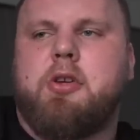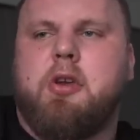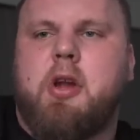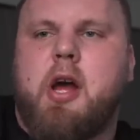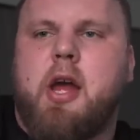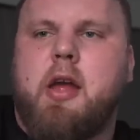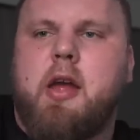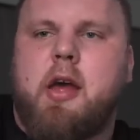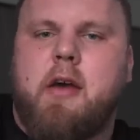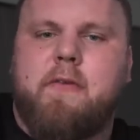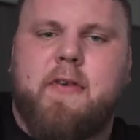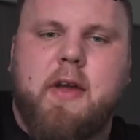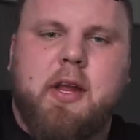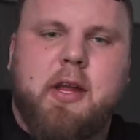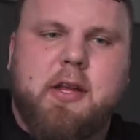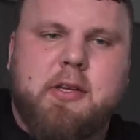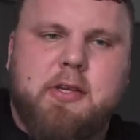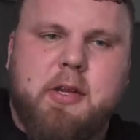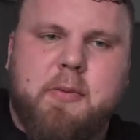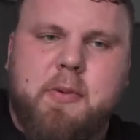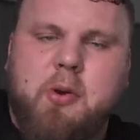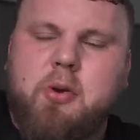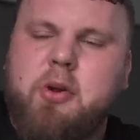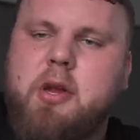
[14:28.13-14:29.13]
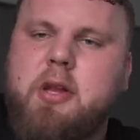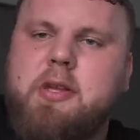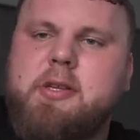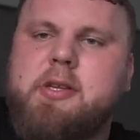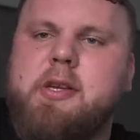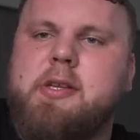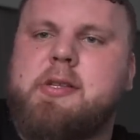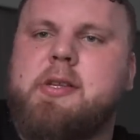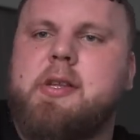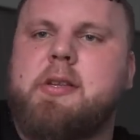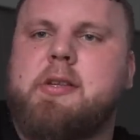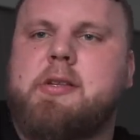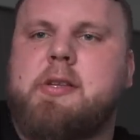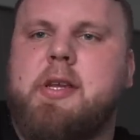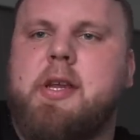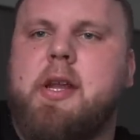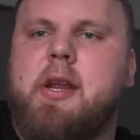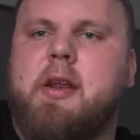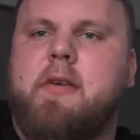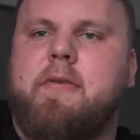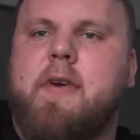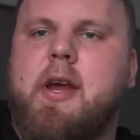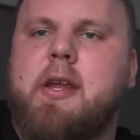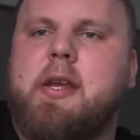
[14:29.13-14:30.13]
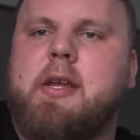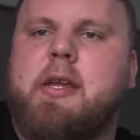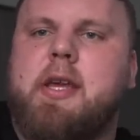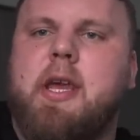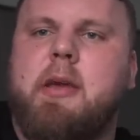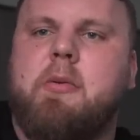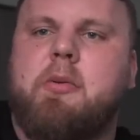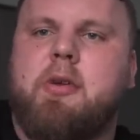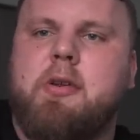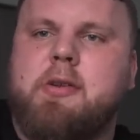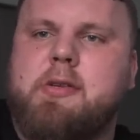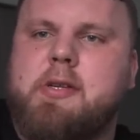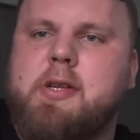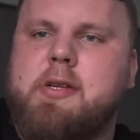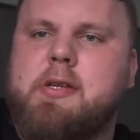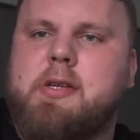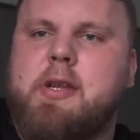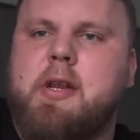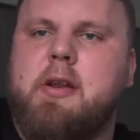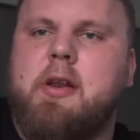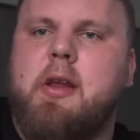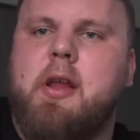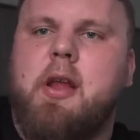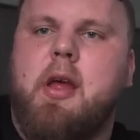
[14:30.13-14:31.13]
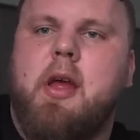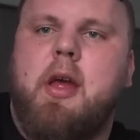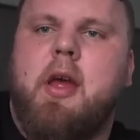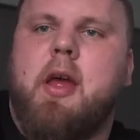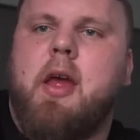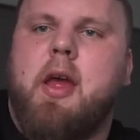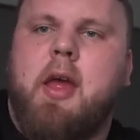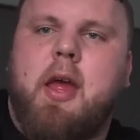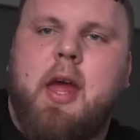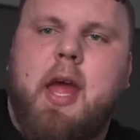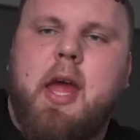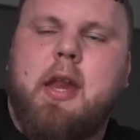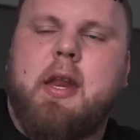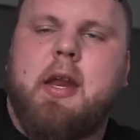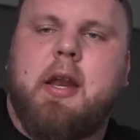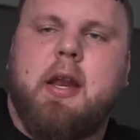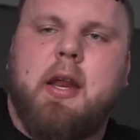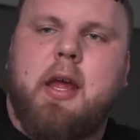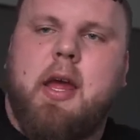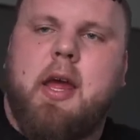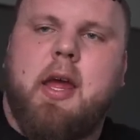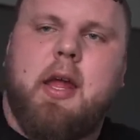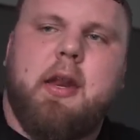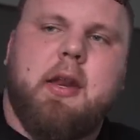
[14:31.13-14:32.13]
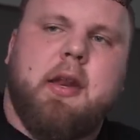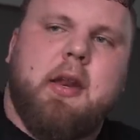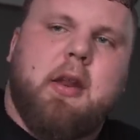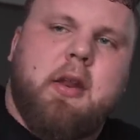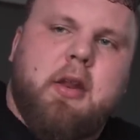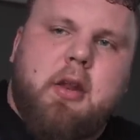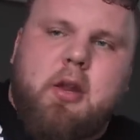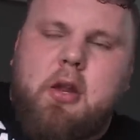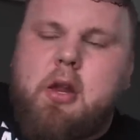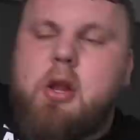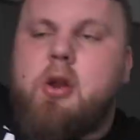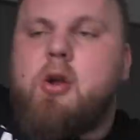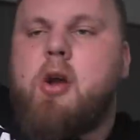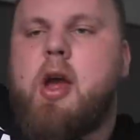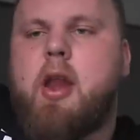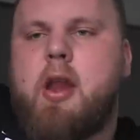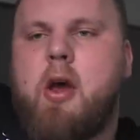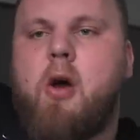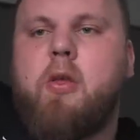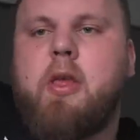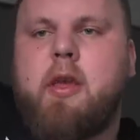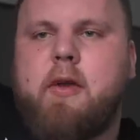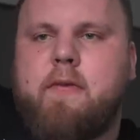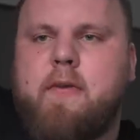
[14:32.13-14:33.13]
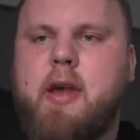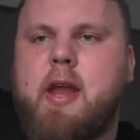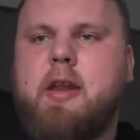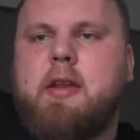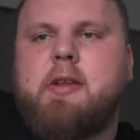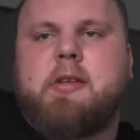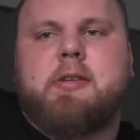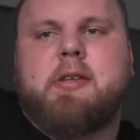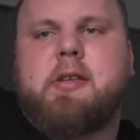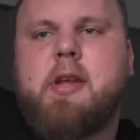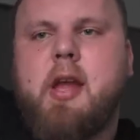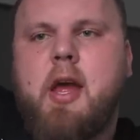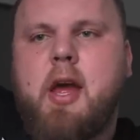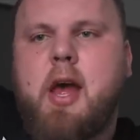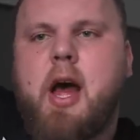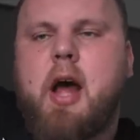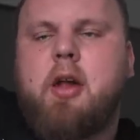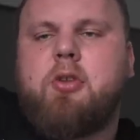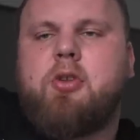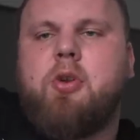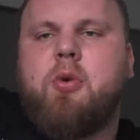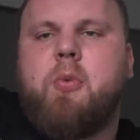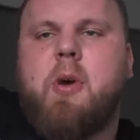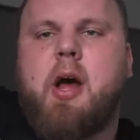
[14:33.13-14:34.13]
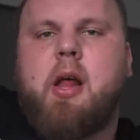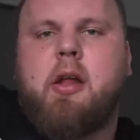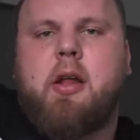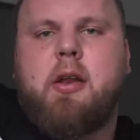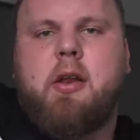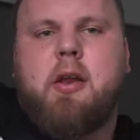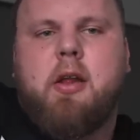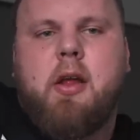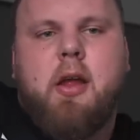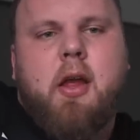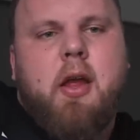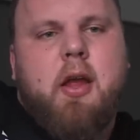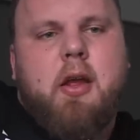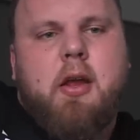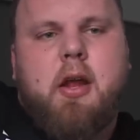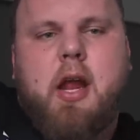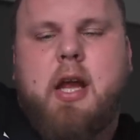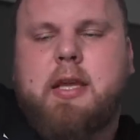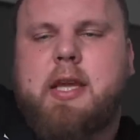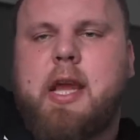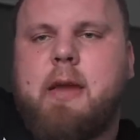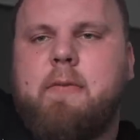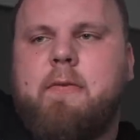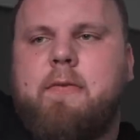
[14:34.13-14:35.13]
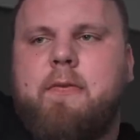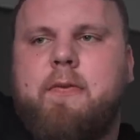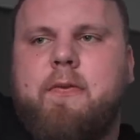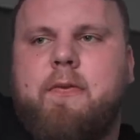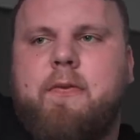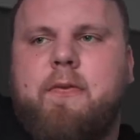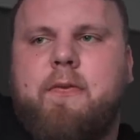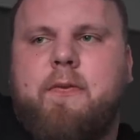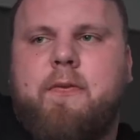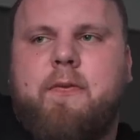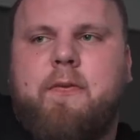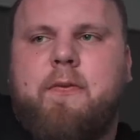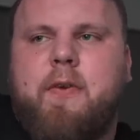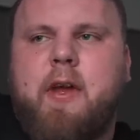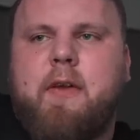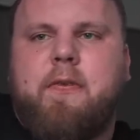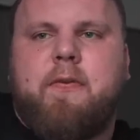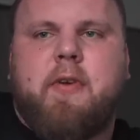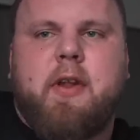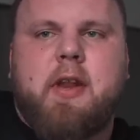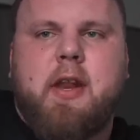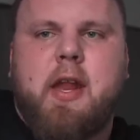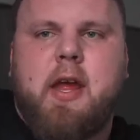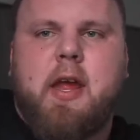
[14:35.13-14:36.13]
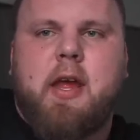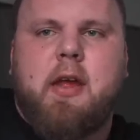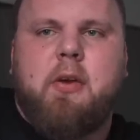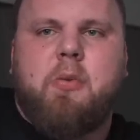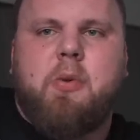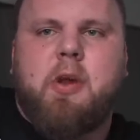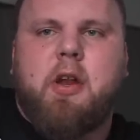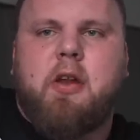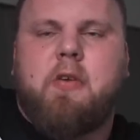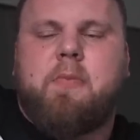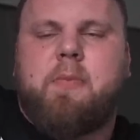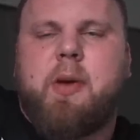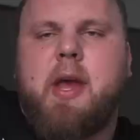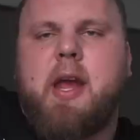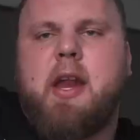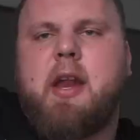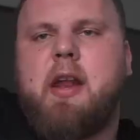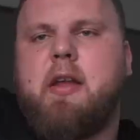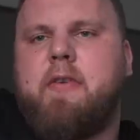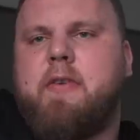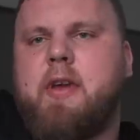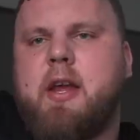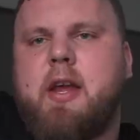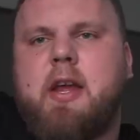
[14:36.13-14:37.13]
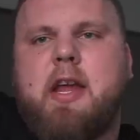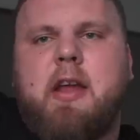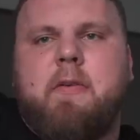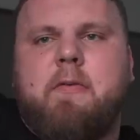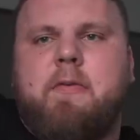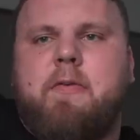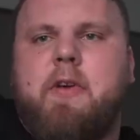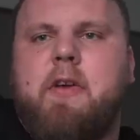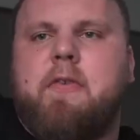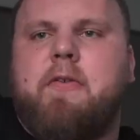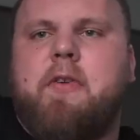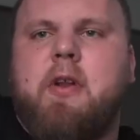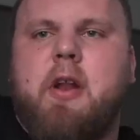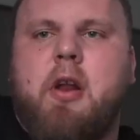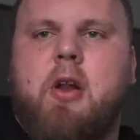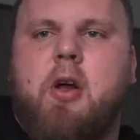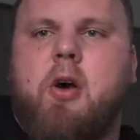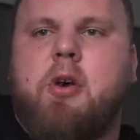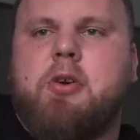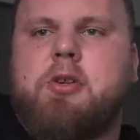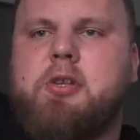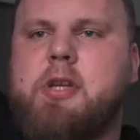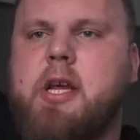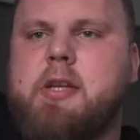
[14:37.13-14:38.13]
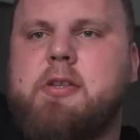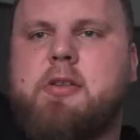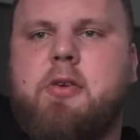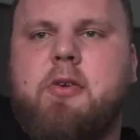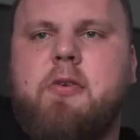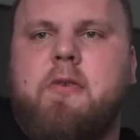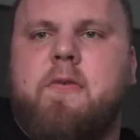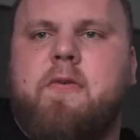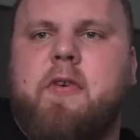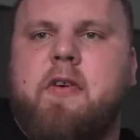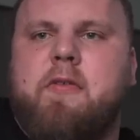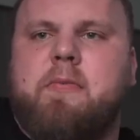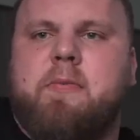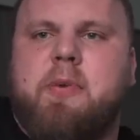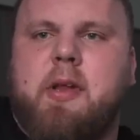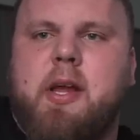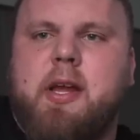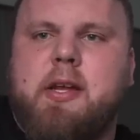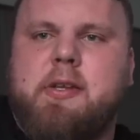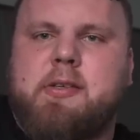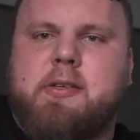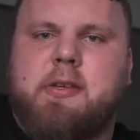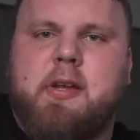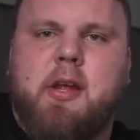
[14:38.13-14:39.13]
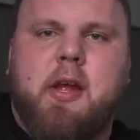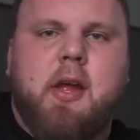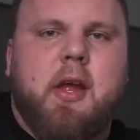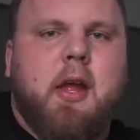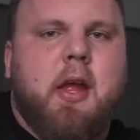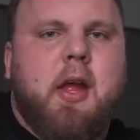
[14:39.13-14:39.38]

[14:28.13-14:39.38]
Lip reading: You know, I think it's about consistency, and if I can keep consistent in all the events, I'll do well. And you know, I came fifth in the Wheel of Pain, and I think I came fifth in the log, so that's 2 fifth place.